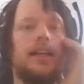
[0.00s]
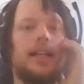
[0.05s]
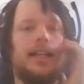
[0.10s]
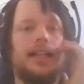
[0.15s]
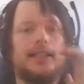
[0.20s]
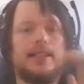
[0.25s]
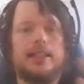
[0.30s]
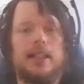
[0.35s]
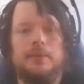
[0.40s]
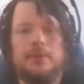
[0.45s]
He
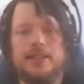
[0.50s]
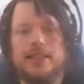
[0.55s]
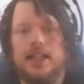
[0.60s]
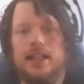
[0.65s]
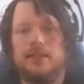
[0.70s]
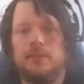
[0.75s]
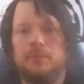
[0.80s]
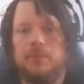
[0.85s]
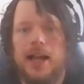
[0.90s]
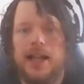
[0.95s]
summons
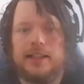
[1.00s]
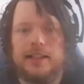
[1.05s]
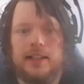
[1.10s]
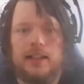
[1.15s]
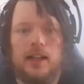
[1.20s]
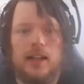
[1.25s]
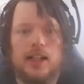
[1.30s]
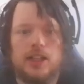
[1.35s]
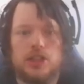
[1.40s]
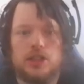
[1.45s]
out back the
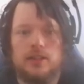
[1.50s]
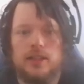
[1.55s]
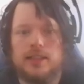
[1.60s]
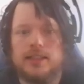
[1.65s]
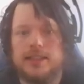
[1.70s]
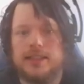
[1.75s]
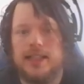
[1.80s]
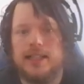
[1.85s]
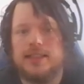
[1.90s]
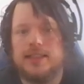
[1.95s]

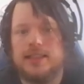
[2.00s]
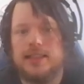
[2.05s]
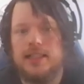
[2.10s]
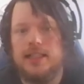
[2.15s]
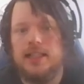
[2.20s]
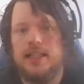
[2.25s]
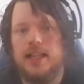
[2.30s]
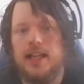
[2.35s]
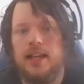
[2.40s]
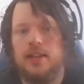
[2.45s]
construct, sends
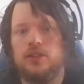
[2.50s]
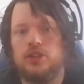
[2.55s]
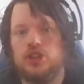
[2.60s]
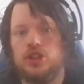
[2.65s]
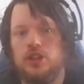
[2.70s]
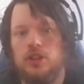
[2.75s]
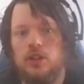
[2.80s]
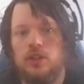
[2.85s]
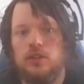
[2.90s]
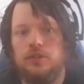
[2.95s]
the El
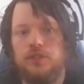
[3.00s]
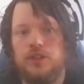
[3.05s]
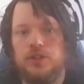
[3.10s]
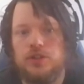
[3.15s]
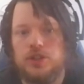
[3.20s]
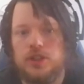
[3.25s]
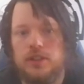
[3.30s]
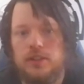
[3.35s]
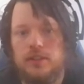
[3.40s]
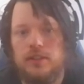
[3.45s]
Shaddoll
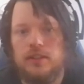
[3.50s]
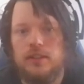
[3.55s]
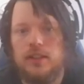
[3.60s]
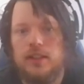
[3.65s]
fusion.